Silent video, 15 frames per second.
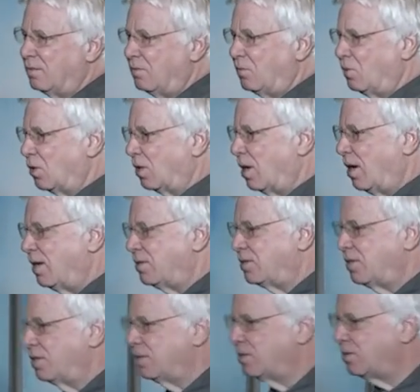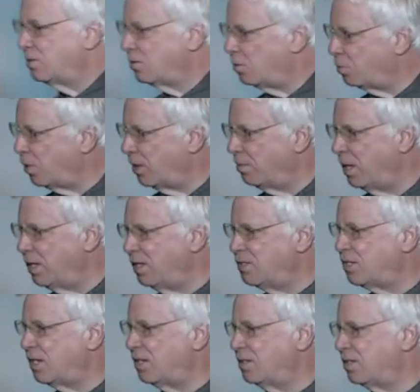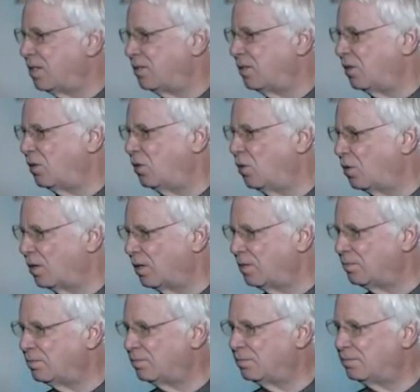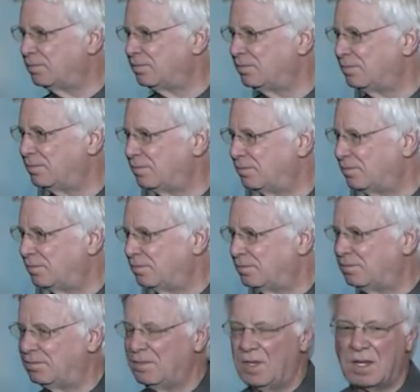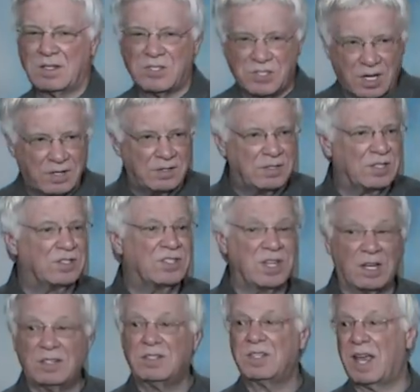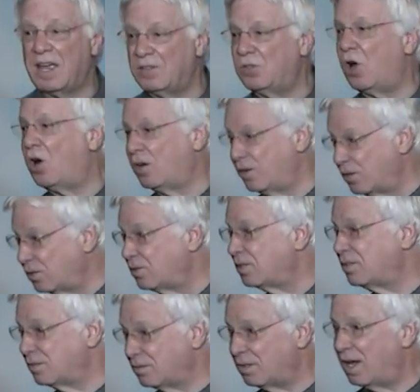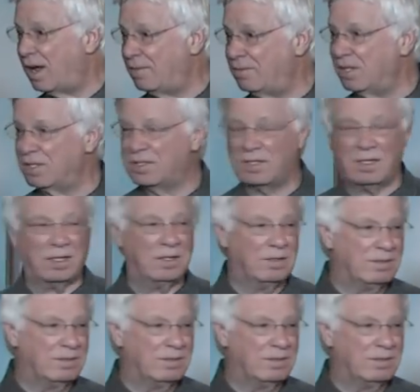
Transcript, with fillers: where God says to bring many sons unto glory. Sons as sons and daughters, obviously.